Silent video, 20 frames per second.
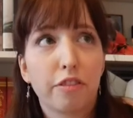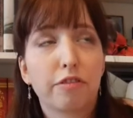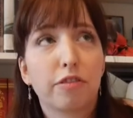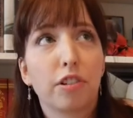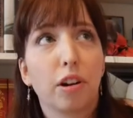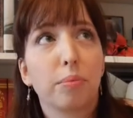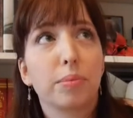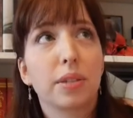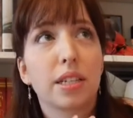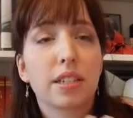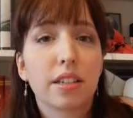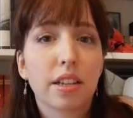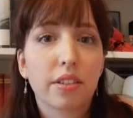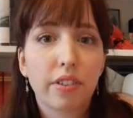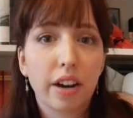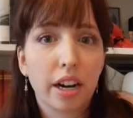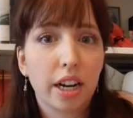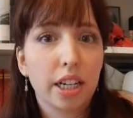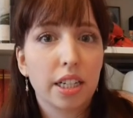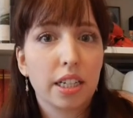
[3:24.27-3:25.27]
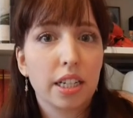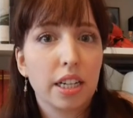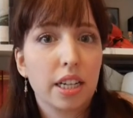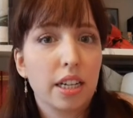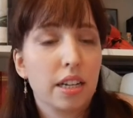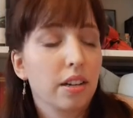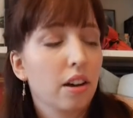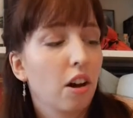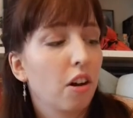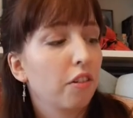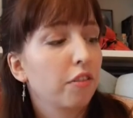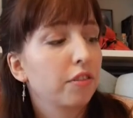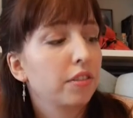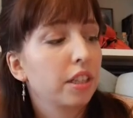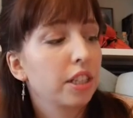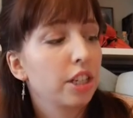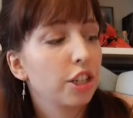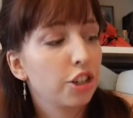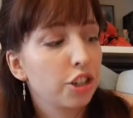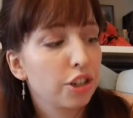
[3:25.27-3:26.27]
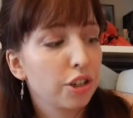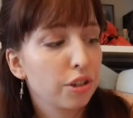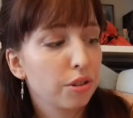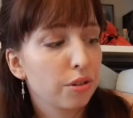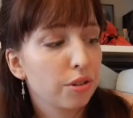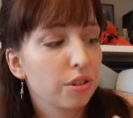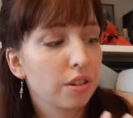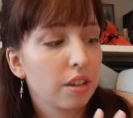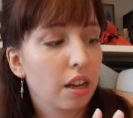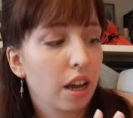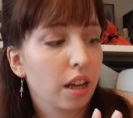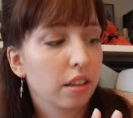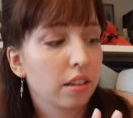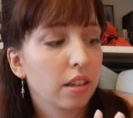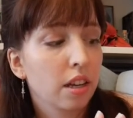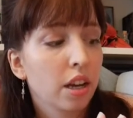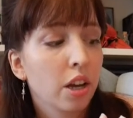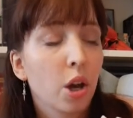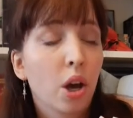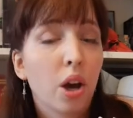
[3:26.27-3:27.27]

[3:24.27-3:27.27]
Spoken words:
from the severity of the issues that